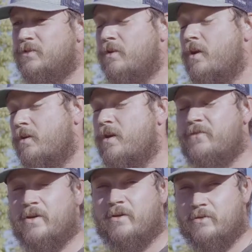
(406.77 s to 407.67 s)
So luckily I've
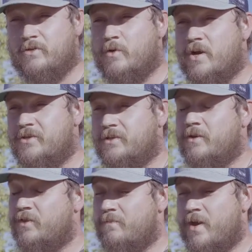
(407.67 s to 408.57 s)
done a huge project
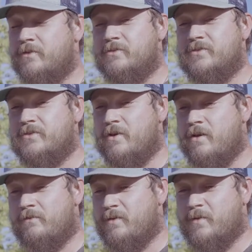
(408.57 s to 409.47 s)
up in the mountains
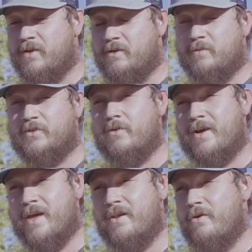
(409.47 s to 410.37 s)
of EPDM, so I
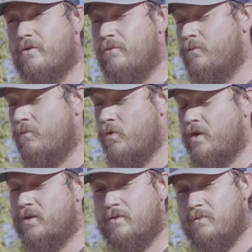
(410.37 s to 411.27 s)
kind of know
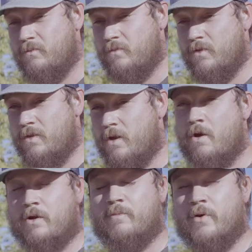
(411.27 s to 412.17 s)
what
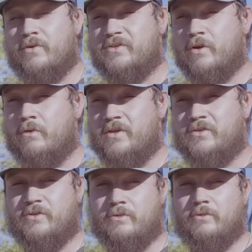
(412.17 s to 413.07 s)
all components go
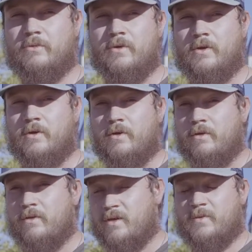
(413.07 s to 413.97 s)
into
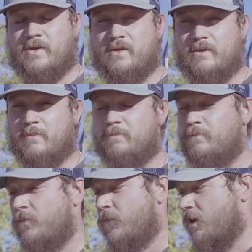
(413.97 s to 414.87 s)
the EPDM.
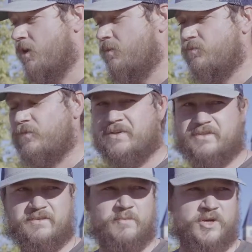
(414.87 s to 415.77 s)
This
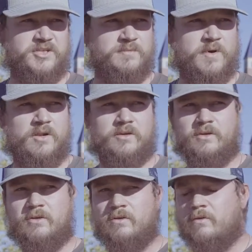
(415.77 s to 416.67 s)
is a much
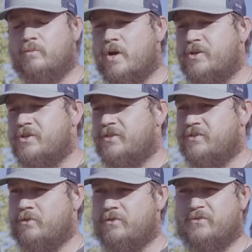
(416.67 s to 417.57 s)
smaller project,
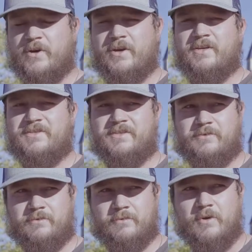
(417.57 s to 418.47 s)
so it was very easy
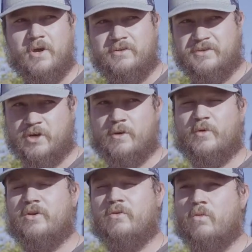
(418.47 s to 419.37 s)
to
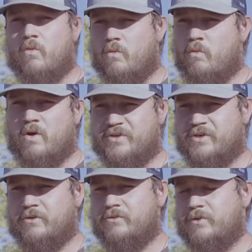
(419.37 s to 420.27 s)
determine what
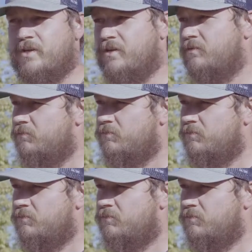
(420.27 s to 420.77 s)
materials were needed.